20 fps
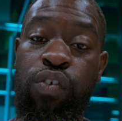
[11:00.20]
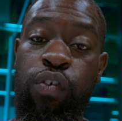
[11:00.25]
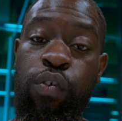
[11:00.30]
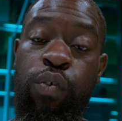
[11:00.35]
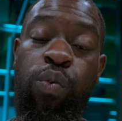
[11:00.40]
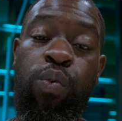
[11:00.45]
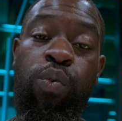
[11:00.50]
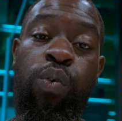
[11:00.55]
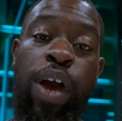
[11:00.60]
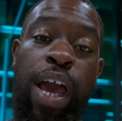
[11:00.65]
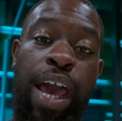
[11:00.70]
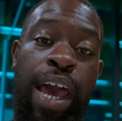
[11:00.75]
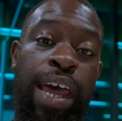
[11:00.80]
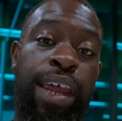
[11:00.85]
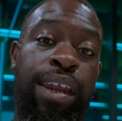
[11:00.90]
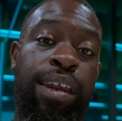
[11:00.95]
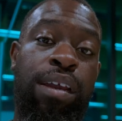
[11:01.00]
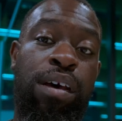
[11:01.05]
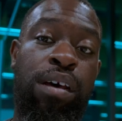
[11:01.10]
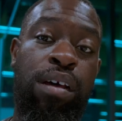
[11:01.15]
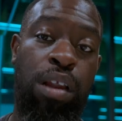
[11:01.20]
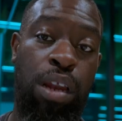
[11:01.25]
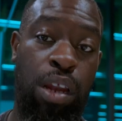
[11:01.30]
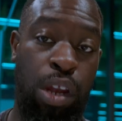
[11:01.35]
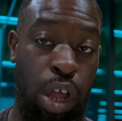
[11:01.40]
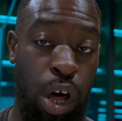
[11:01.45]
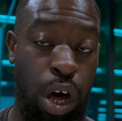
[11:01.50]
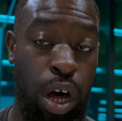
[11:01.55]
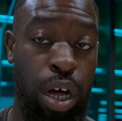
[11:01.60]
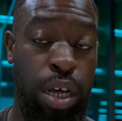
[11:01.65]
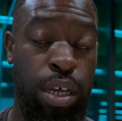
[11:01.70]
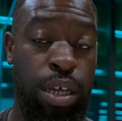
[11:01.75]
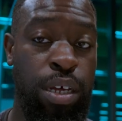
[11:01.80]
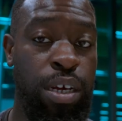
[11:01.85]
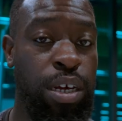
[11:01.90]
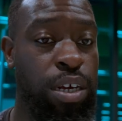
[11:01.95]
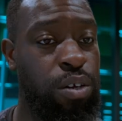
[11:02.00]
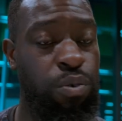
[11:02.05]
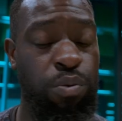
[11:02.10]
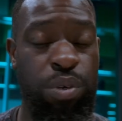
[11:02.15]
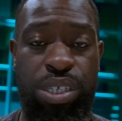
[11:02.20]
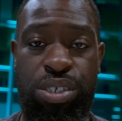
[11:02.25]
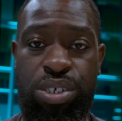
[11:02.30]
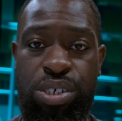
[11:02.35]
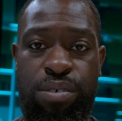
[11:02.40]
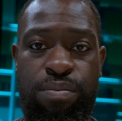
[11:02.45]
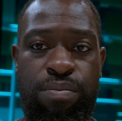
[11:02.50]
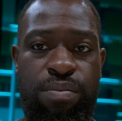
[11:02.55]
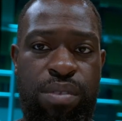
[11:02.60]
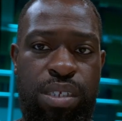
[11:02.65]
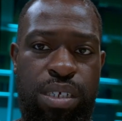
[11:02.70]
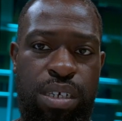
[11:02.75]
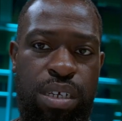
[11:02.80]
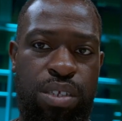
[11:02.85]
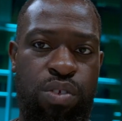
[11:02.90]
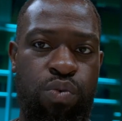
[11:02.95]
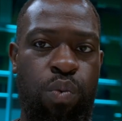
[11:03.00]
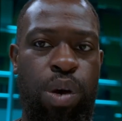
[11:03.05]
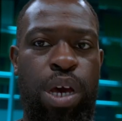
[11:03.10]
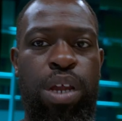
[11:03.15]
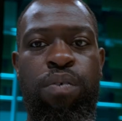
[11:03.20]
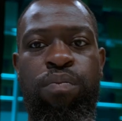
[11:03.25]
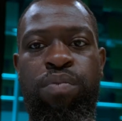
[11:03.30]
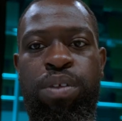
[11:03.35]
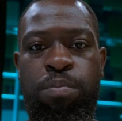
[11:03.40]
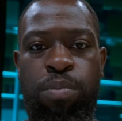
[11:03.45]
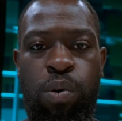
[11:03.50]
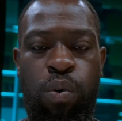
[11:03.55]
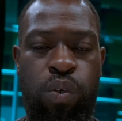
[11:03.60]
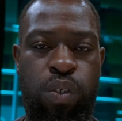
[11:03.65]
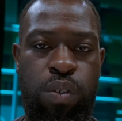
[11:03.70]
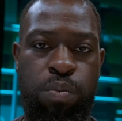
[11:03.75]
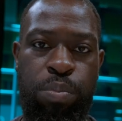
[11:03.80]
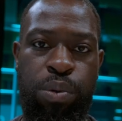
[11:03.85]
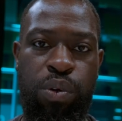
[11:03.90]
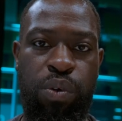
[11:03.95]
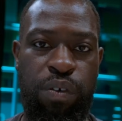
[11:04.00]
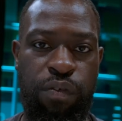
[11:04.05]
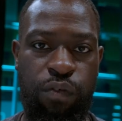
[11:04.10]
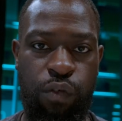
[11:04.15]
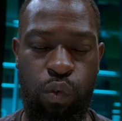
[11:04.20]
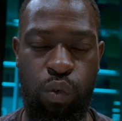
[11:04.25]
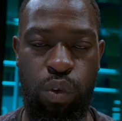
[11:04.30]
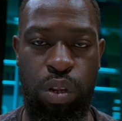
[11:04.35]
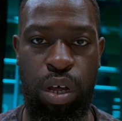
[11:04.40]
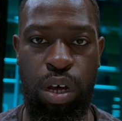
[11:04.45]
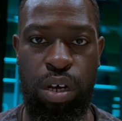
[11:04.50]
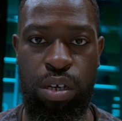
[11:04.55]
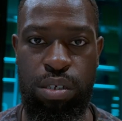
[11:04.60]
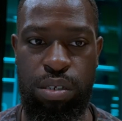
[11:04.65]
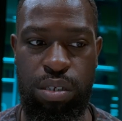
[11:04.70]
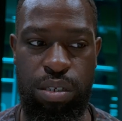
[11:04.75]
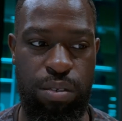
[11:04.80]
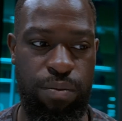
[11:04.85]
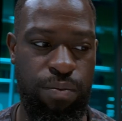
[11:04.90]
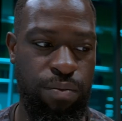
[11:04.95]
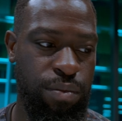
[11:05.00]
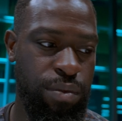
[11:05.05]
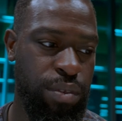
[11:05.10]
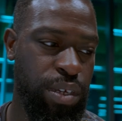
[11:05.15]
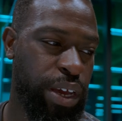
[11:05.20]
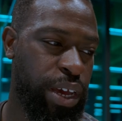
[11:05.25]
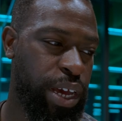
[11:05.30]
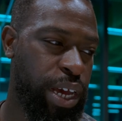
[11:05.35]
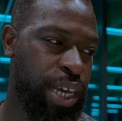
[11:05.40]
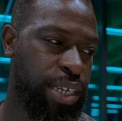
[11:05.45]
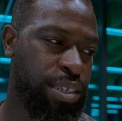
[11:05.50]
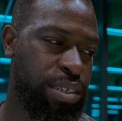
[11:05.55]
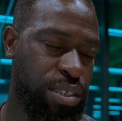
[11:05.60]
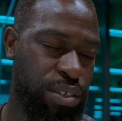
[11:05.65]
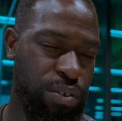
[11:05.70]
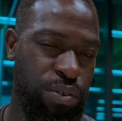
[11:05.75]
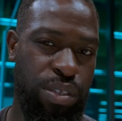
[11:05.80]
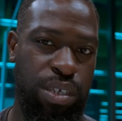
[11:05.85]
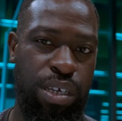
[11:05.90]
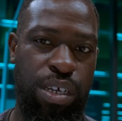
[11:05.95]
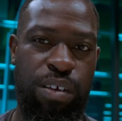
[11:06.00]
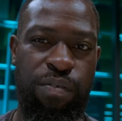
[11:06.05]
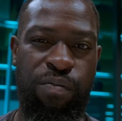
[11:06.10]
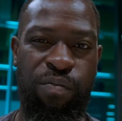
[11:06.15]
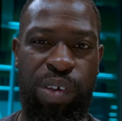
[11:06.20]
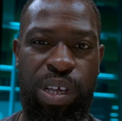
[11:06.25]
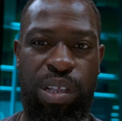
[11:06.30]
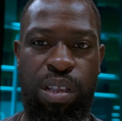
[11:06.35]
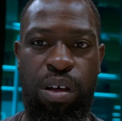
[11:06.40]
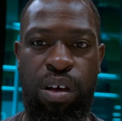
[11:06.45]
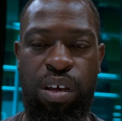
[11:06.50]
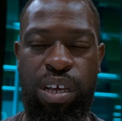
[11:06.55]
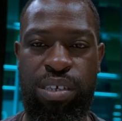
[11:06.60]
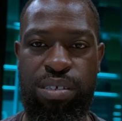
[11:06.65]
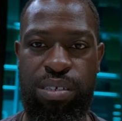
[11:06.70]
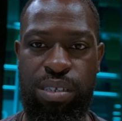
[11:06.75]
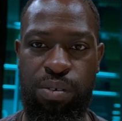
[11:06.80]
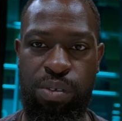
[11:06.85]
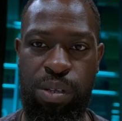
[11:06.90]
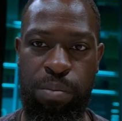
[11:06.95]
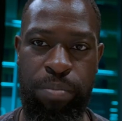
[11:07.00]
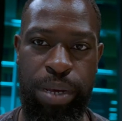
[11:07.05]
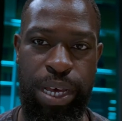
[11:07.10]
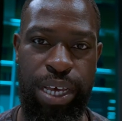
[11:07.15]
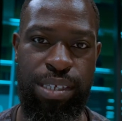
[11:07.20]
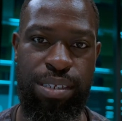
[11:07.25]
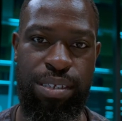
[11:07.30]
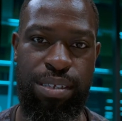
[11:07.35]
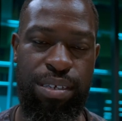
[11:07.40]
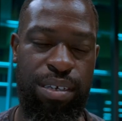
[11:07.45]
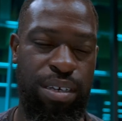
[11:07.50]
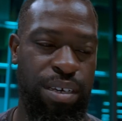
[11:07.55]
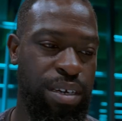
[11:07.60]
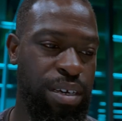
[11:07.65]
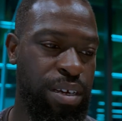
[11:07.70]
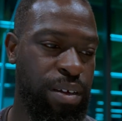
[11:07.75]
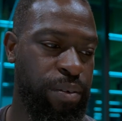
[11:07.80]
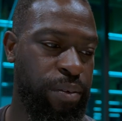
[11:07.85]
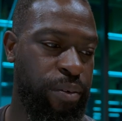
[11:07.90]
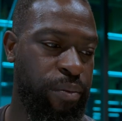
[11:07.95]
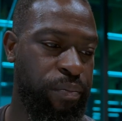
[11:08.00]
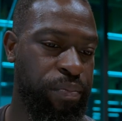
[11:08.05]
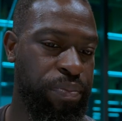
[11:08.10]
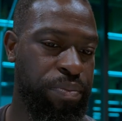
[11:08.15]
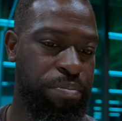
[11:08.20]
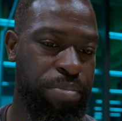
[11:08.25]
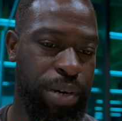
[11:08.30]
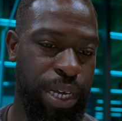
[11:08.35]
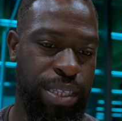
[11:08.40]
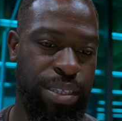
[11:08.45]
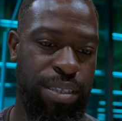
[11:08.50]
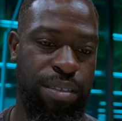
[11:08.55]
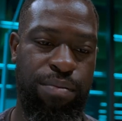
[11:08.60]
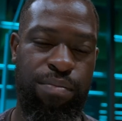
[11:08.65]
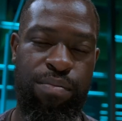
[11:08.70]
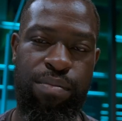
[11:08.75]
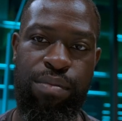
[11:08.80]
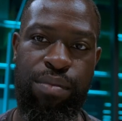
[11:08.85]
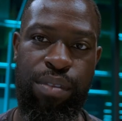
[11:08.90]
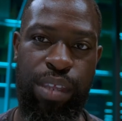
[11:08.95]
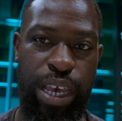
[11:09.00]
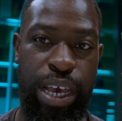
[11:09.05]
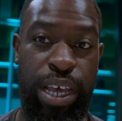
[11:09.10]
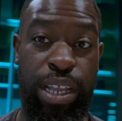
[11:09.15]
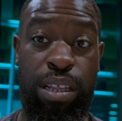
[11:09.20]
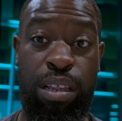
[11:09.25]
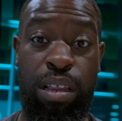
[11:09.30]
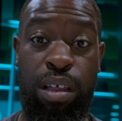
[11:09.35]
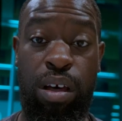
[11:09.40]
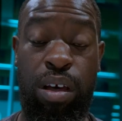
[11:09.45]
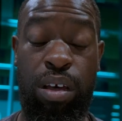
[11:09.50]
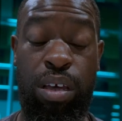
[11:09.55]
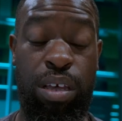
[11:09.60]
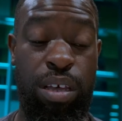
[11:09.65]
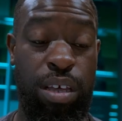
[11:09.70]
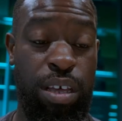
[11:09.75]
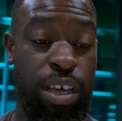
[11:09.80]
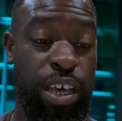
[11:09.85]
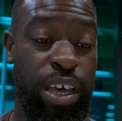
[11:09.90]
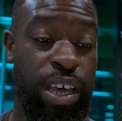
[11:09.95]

true N log, which it's one of the most beautiful logs. I still think Vlog is still the best, but N log,